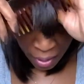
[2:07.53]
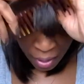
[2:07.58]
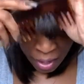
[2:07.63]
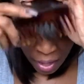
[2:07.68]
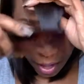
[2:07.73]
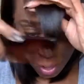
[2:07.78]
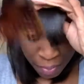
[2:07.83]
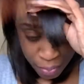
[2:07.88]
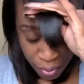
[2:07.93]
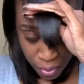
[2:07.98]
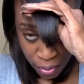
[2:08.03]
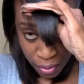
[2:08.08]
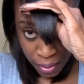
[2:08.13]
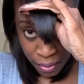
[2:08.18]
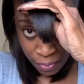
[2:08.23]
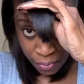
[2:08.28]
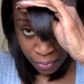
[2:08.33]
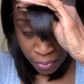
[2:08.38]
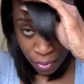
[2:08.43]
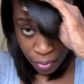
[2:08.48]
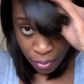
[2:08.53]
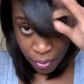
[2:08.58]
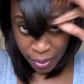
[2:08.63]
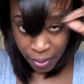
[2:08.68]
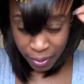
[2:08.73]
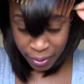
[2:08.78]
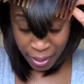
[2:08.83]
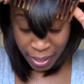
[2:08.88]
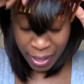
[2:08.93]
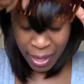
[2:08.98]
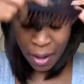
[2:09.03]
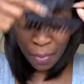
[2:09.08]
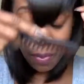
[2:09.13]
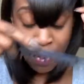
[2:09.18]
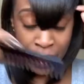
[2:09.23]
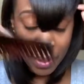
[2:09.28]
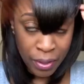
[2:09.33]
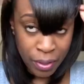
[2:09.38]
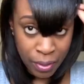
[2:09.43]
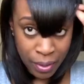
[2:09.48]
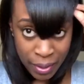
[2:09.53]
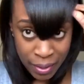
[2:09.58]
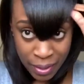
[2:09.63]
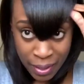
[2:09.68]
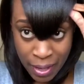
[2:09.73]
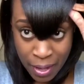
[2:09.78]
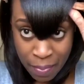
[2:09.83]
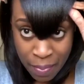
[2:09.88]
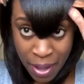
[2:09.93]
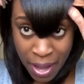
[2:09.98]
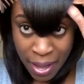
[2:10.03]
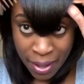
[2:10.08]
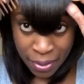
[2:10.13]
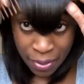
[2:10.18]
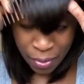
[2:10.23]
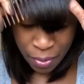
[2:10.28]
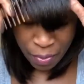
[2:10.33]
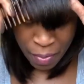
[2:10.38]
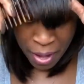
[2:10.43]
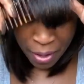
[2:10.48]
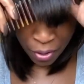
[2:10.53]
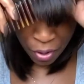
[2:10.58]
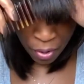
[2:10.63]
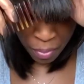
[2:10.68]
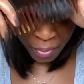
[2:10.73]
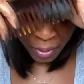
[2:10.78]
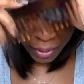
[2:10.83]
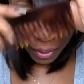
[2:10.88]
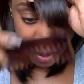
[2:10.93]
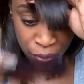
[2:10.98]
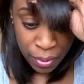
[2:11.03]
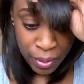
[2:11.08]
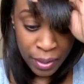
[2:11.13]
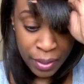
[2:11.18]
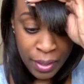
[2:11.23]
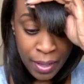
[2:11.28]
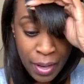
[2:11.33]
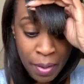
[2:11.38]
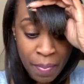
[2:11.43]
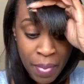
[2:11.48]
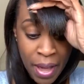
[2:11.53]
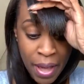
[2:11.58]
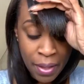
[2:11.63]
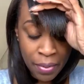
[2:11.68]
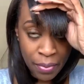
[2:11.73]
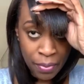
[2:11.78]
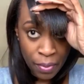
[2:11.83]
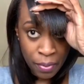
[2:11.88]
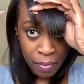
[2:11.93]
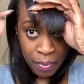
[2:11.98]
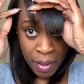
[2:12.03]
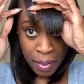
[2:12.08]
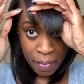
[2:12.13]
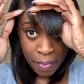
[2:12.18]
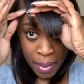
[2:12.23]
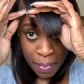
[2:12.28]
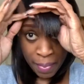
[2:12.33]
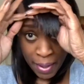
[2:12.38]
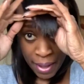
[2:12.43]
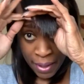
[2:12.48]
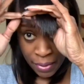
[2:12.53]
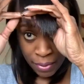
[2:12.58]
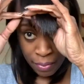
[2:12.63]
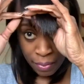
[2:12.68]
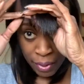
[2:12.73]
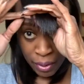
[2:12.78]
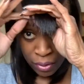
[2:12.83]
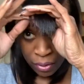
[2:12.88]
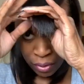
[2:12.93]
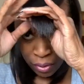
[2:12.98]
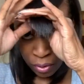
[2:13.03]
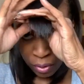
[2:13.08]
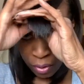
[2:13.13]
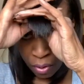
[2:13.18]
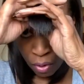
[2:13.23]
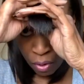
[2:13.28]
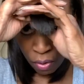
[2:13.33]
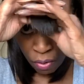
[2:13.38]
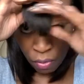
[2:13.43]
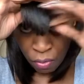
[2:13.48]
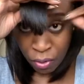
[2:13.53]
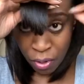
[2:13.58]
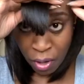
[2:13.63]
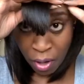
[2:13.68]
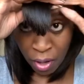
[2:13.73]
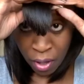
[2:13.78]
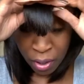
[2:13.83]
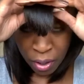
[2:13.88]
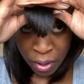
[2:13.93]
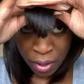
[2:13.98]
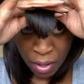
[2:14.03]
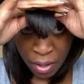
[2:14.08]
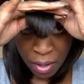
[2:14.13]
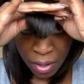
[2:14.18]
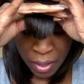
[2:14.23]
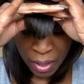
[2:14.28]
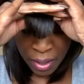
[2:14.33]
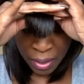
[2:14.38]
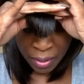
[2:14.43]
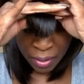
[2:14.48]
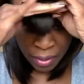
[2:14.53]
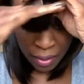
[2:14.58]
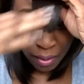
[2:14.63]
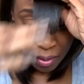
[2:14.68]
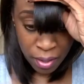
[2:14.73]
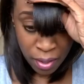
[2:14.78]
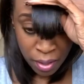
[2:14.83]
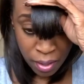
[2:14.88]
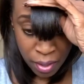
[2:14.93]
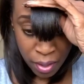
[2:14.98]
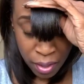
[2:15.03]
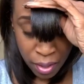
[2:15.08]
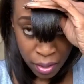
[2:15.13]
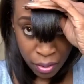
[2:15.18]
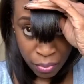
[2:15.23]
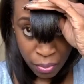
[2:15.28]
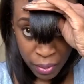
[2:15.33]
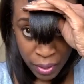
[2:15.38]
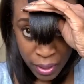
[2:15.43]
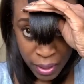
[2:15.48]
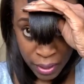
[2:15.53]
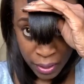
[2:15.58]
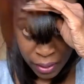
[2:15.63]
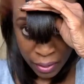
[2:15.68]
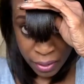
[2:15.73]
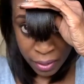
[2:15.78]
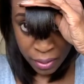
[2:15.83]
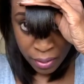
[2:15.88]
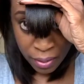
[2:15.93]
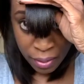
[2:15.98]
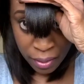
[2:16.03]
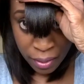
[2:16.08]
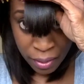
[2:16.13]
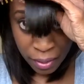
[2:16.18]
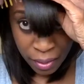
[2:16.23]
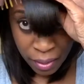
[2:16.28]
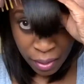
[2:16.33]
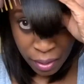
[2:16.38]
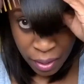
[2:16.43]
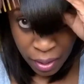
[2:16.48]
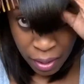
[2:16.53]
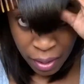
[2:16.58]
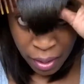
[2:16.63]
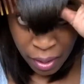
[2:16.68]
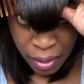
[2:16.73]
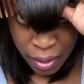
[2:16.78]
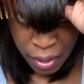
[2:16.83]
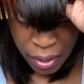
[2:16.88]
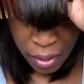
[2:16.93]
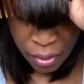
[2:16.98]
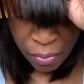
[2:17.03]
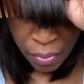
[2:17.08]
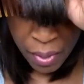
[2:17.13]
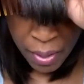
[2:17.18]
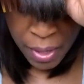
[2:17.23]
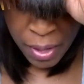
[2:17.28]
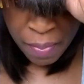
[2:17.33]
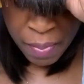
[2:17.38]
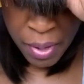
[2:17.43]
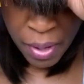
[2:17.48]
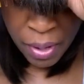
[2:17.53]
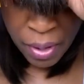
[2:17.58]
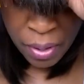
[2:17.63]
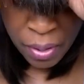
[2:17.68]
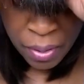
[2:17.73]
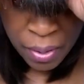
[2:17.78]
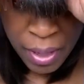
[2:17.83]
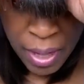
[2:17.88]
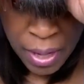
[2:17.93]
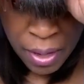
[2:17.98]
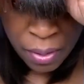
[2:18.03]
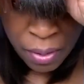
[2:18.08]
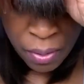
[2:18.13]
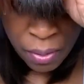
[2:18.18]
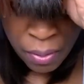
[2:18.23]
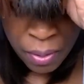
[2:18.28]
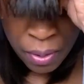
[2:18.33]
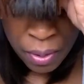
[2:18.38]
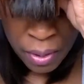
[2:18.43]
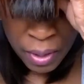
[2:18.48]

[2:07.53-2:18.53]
I pull it forward, and I would do this in the bathroom. I normally do this in the bathroom, but my bathroom is so dark, y'all. It's ridiculous. It's really a miracle that I don't look